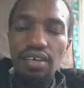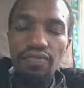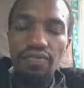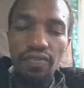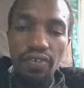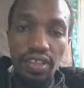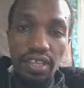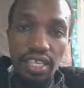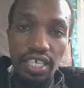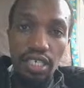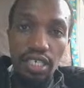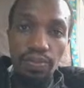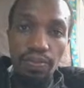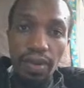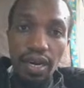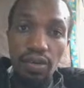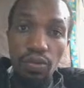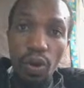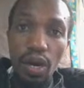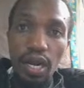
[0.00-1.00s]
for this
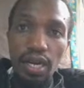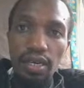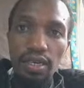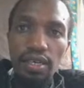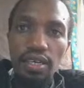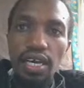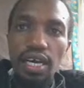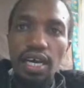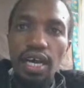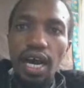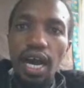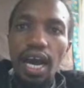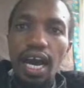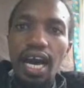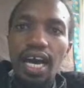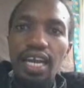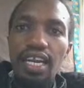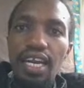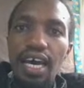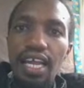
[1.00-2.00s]
part one.
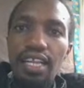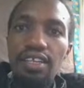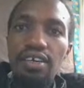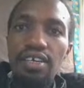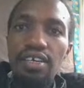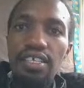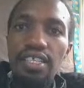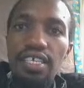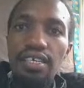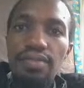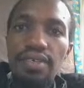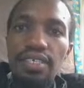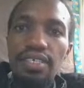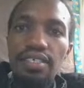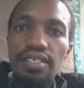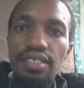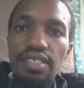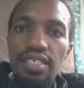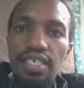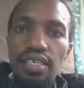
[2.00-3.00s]
An algorithm
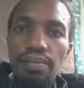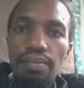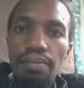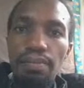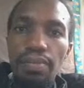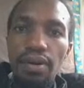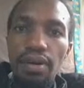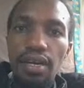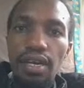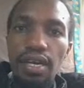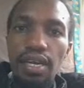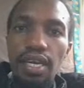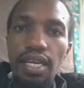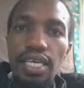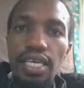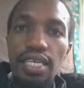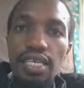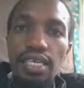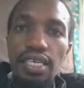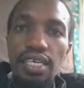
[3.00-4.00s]
is
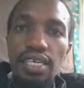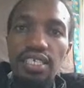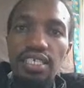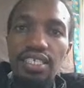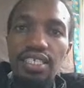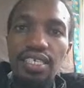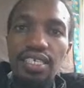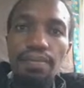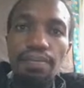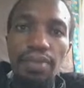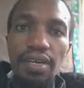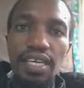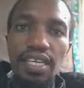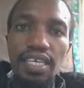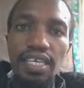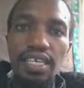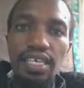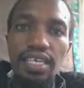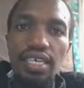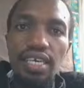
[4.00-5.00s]
simply
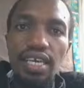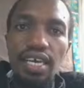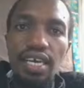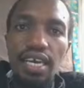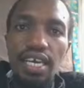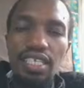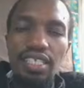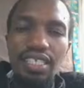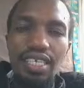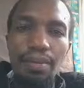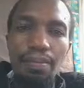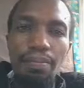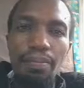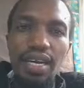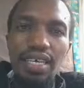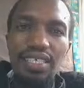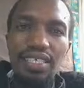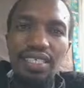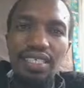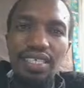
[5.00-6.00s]
a
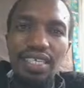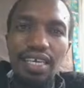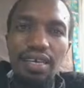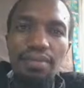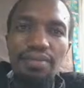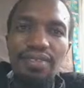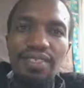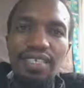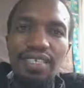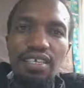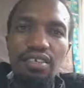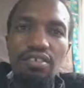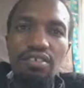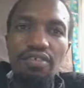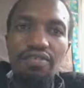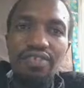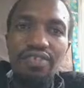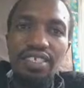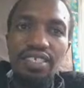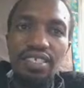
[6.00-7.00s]
step-by-step set of
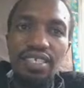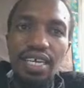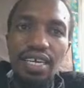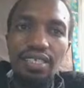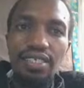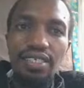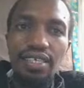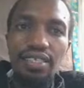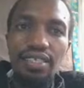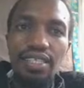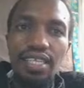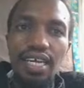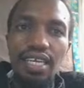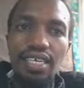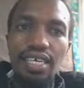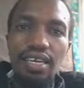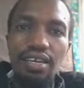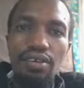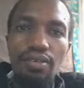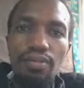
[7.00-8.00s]
instructions that
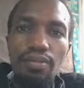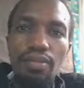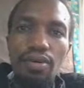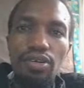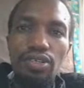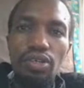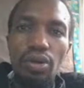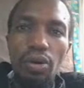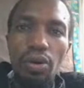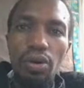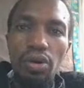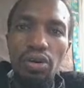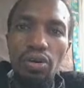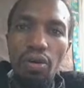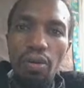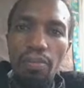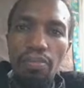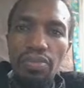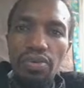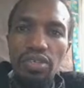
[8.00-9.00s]
a robot or
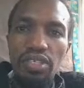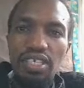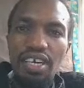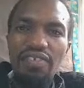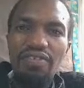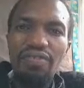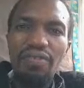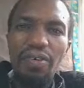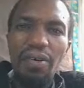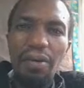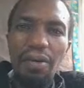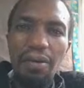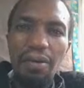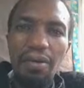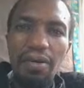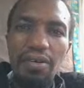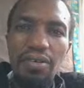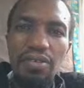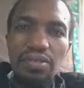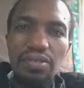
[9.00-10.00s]
computer
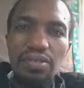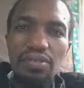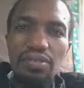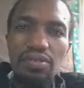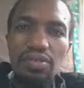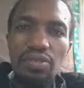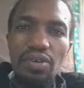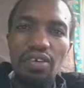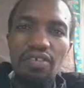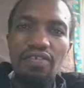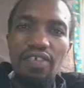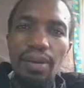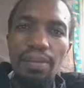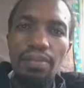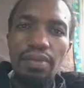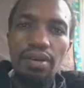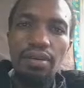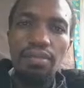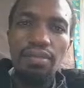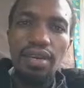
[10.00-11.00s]
follows to solve a
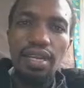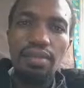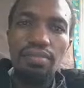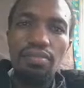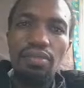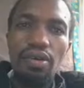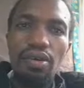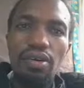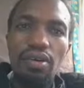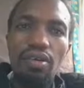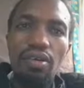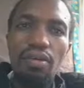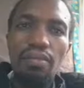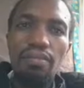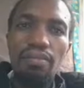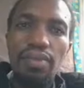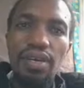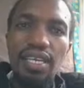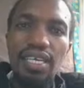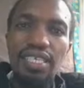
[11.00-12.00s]
problem or
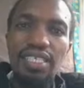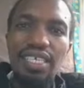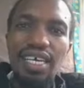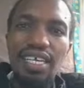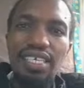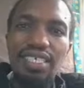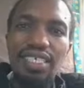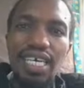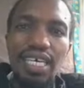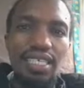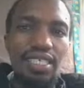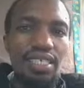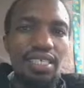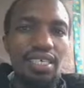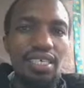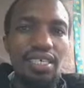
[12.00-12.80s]
complete a task.